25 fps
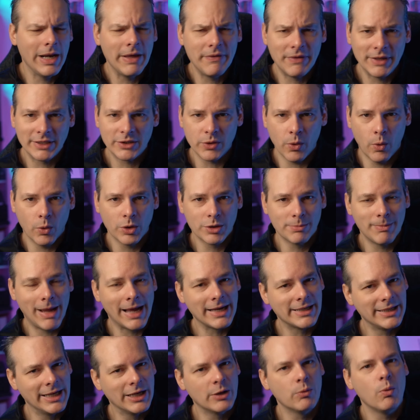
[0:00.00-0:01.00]
We'll leave this
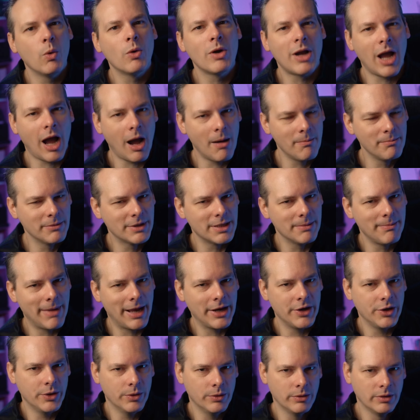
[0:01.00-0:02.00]
automatic, we'll come
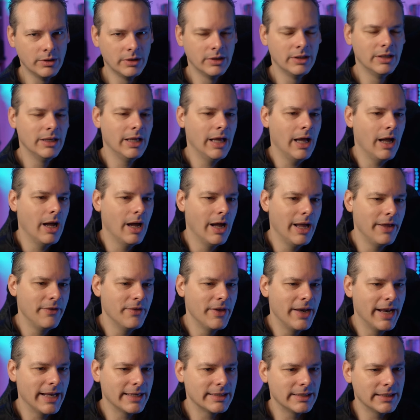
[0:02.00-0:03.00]
to manual
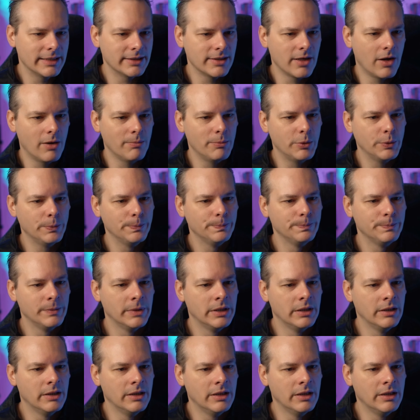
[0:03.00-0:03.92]
uh, in the next example.